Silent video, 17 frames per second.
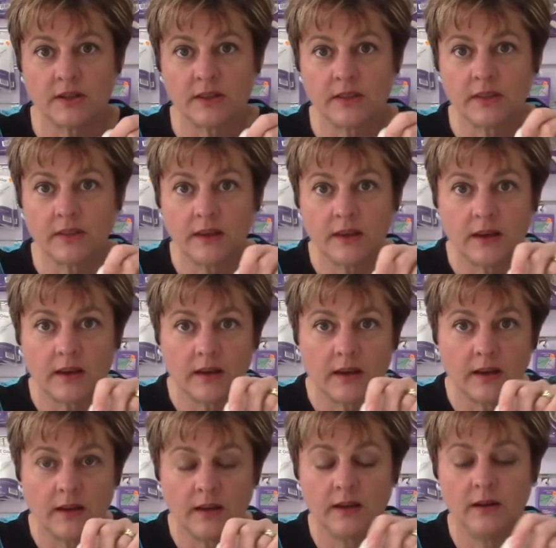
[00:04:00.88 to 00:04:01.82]

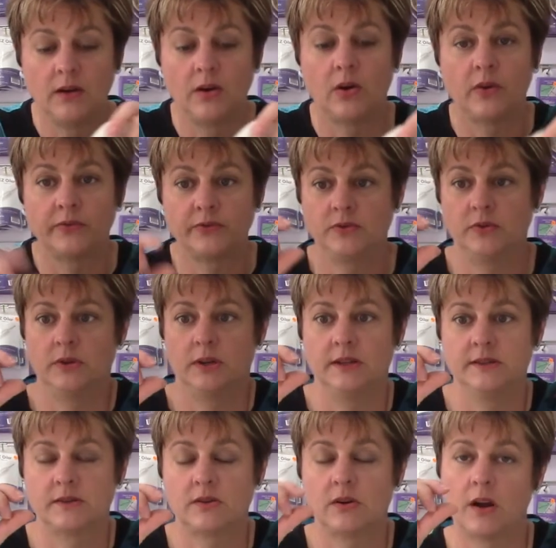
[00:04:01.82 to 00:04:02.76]
thicker loft to it.
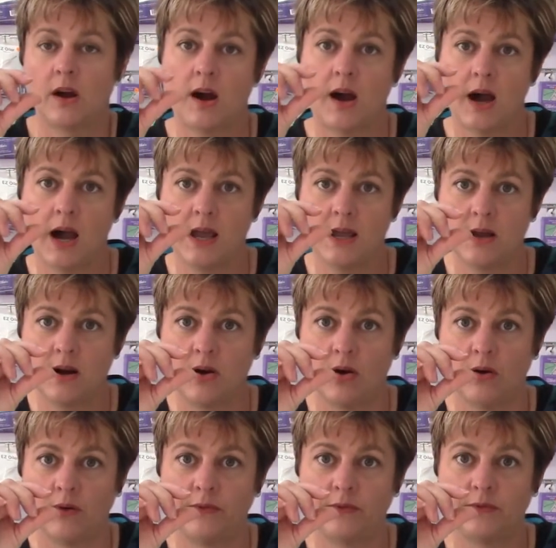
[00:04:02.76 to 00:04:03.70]
It's got a higher
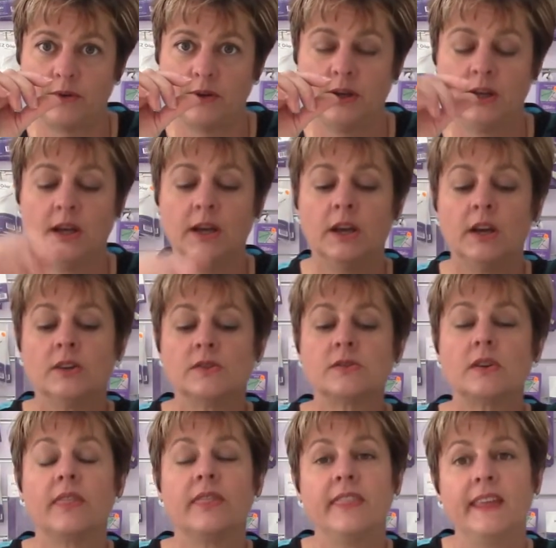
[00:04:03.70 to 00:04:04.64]
loft.
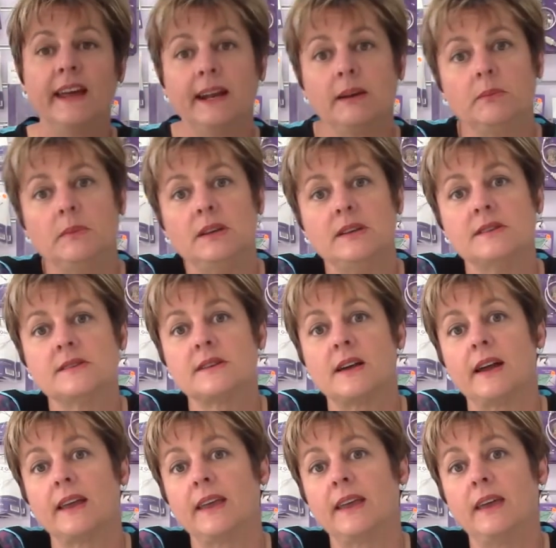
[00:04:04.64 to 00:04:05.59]
So that means
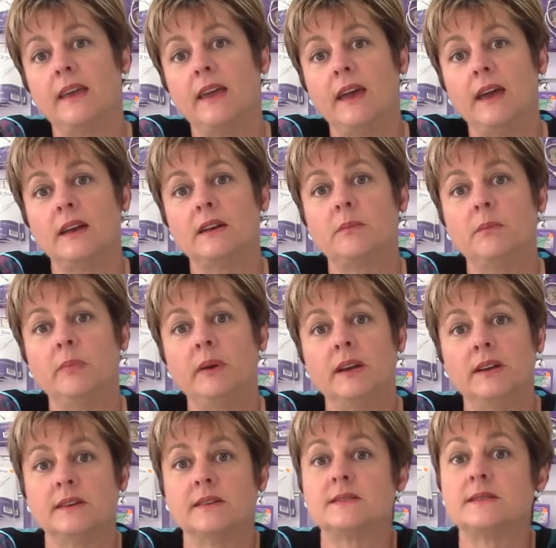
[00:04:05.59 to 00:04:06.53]
I get
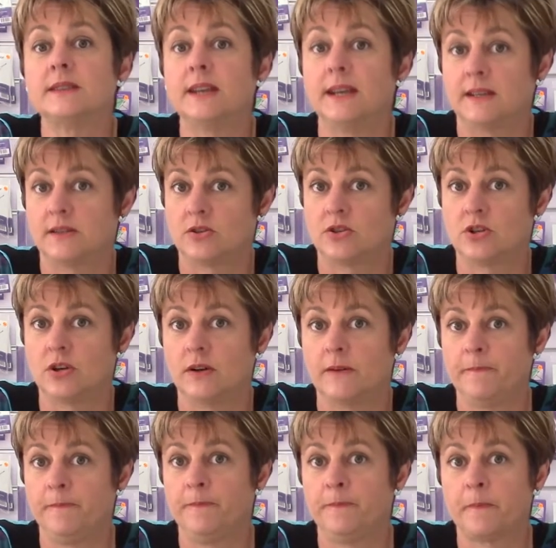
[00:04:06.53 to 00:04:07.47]
better texture.
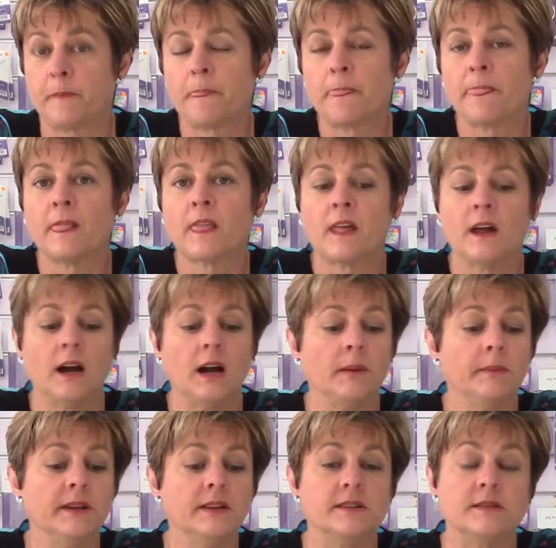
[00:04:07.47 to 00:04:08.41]

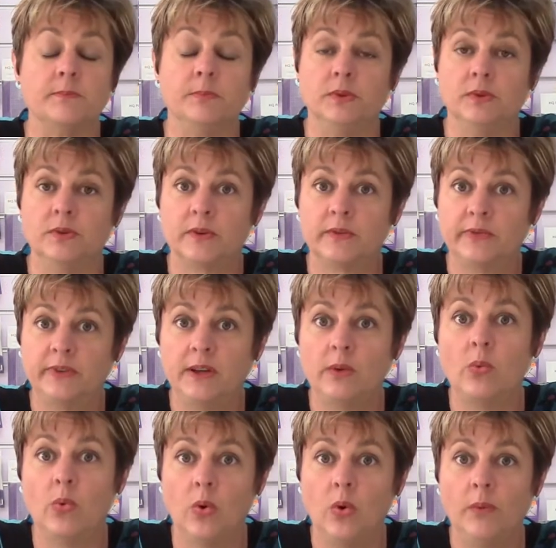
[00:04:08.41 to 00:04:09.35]
It's beautifully
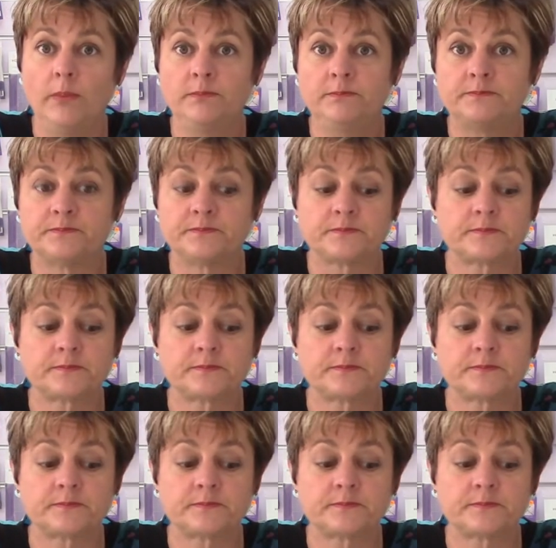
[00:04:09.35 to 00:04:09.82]
warm,